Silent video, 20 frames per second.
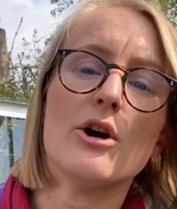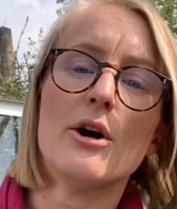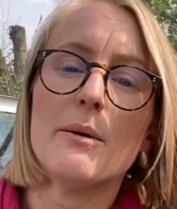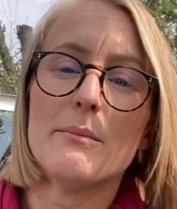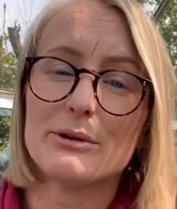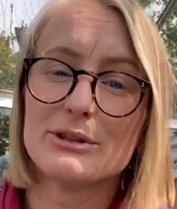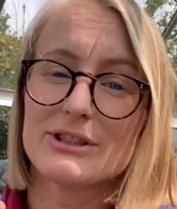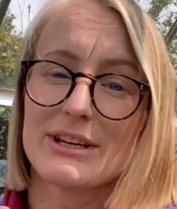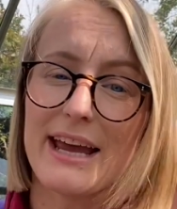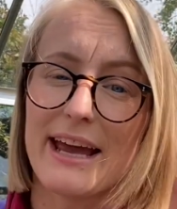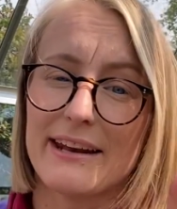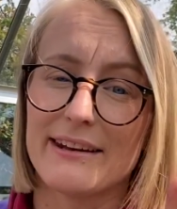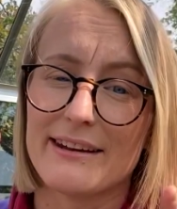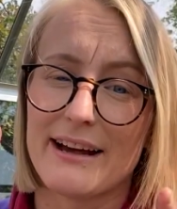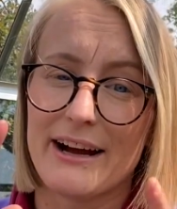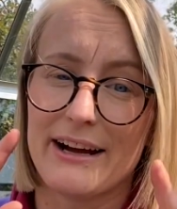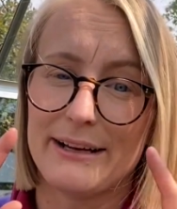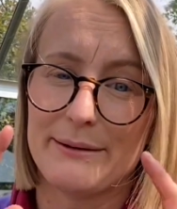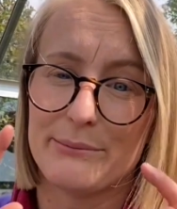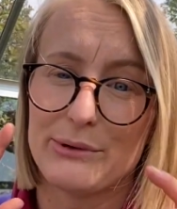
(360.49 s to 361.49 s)
But again,
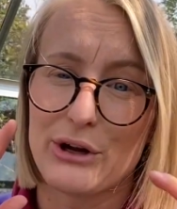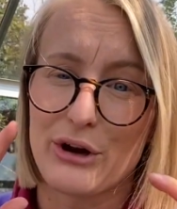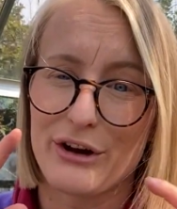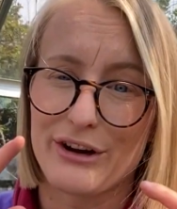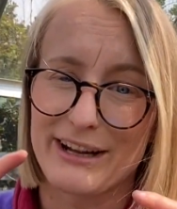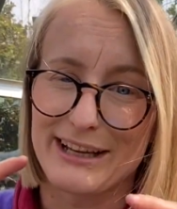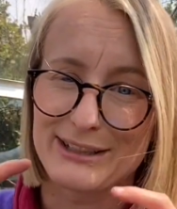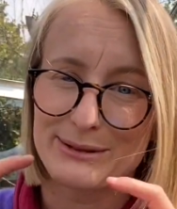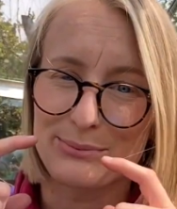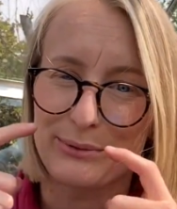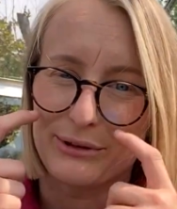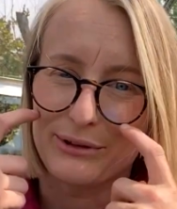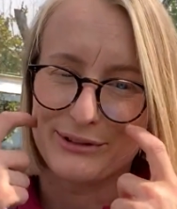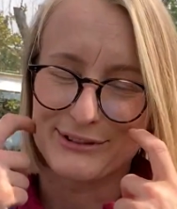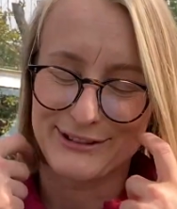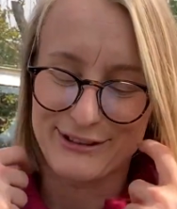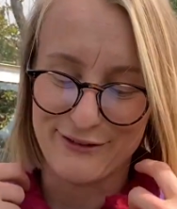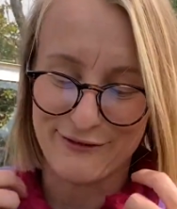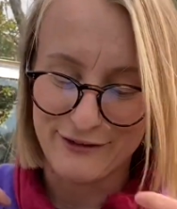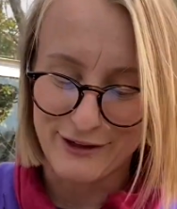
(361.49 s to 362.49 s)
I'm not an expert on
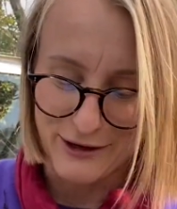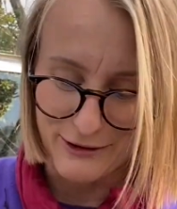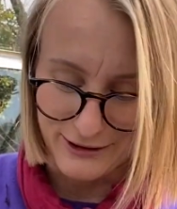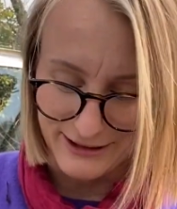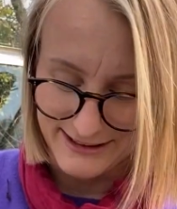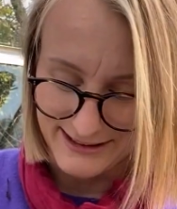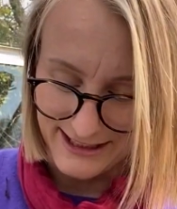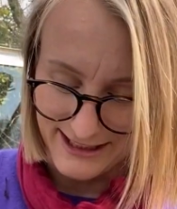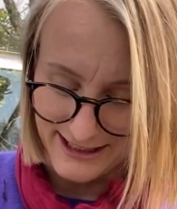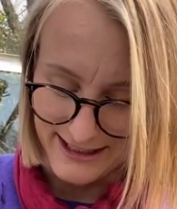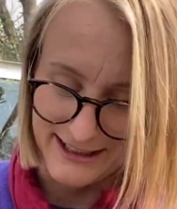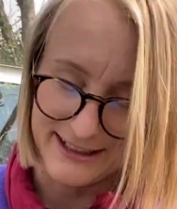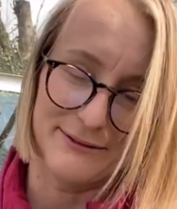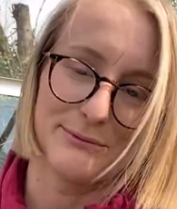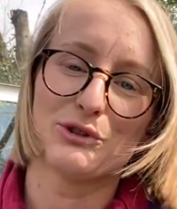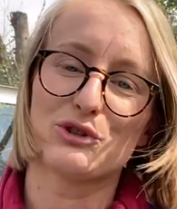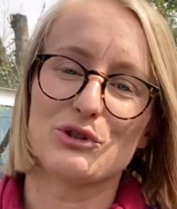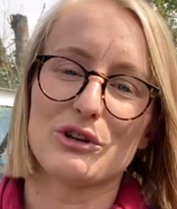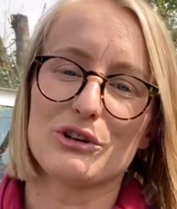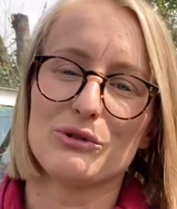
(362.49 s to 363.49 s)
sunflowers. I
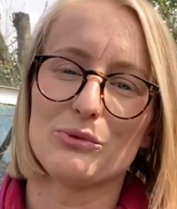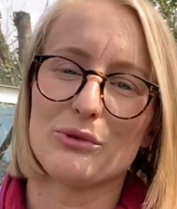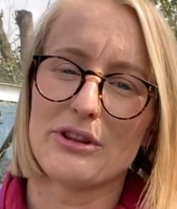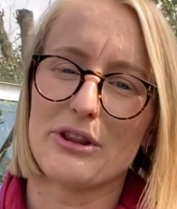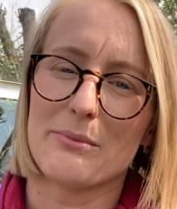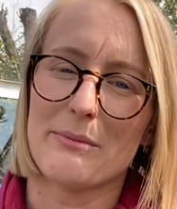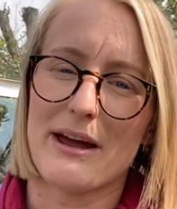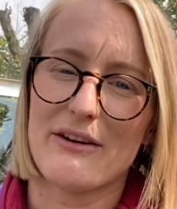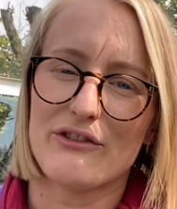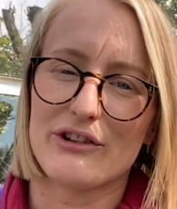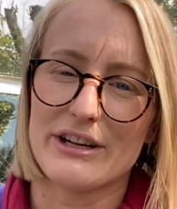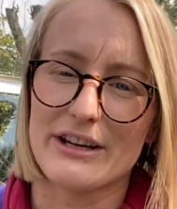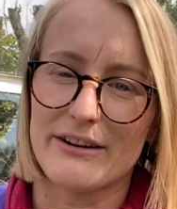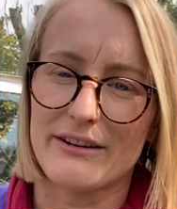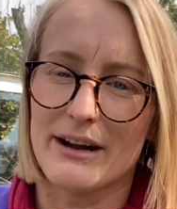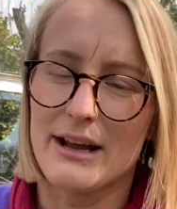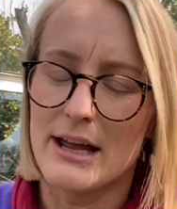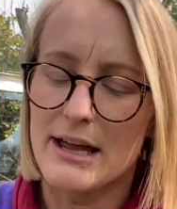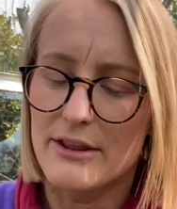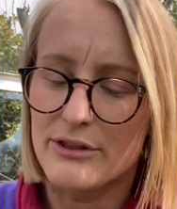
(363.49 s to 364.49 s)
struggle with them every
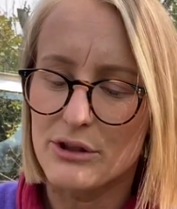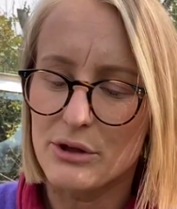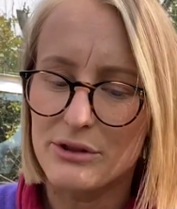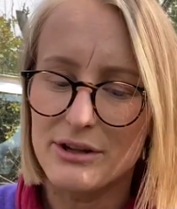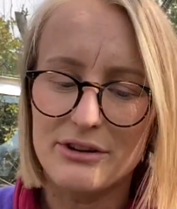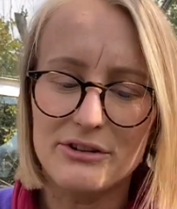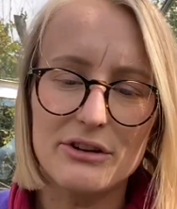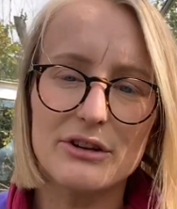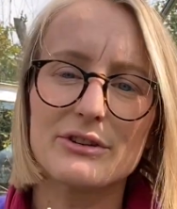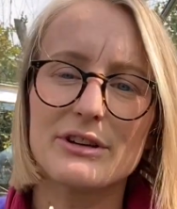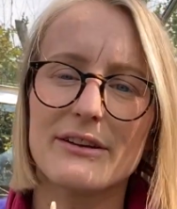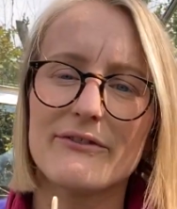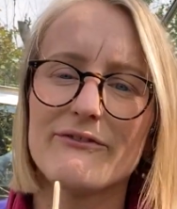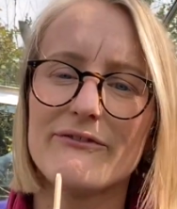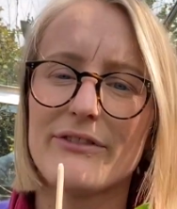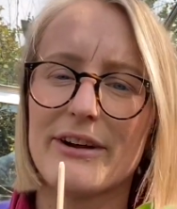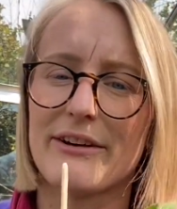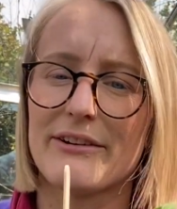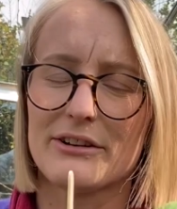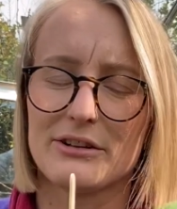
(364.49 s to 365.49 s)
year, though they're looking
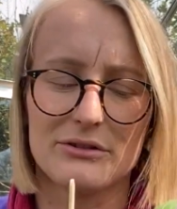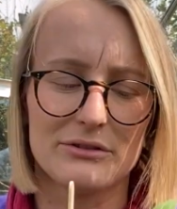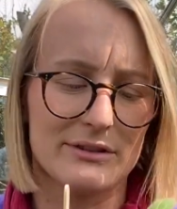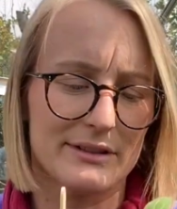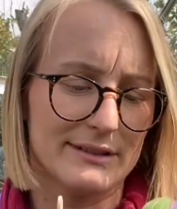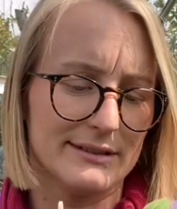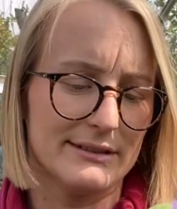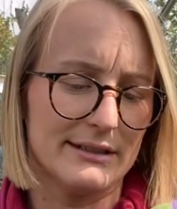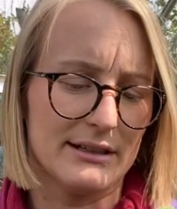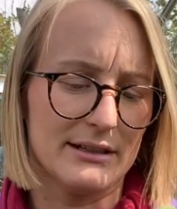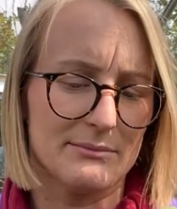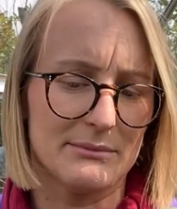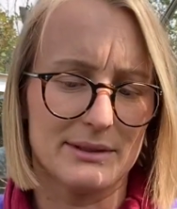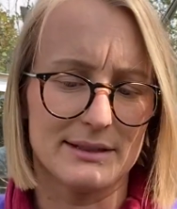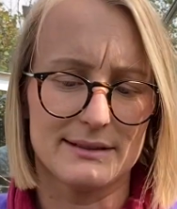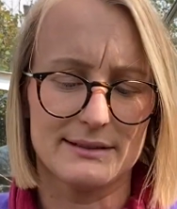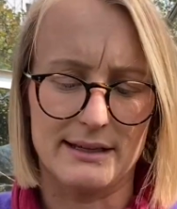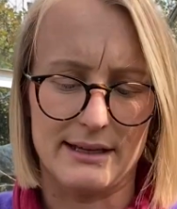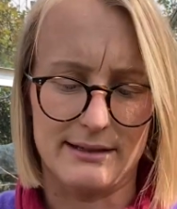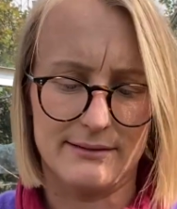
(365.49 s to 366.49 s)
very good this year, I
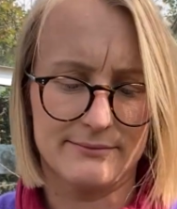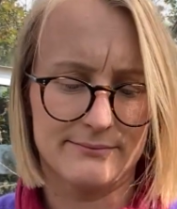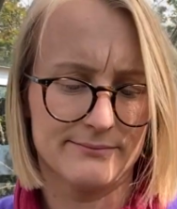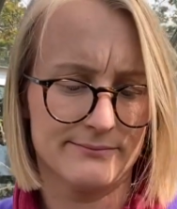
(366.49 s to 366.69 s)
must say.